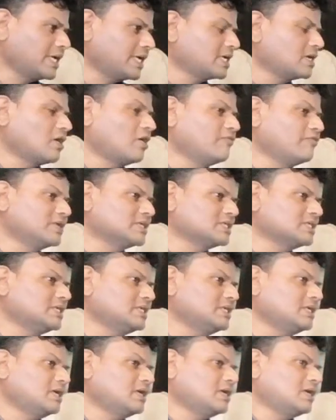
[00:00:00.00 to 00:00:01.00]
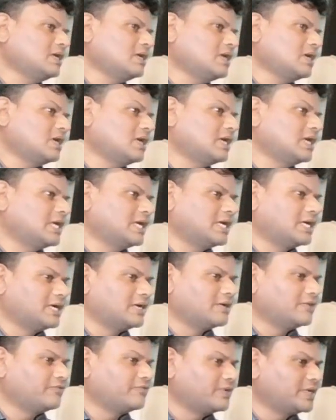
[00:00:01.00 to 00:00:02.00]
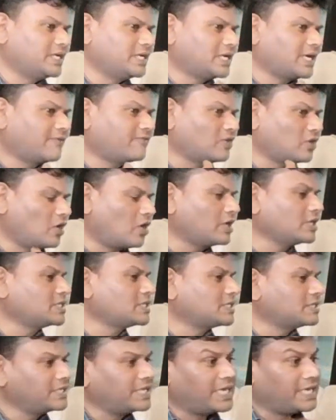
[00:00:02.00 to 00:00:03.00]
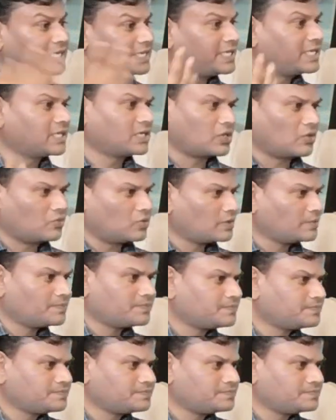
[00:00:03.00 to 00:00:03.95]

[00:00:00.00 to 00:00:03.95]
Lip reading: Right. Obviously, we have lost in the entire crowd.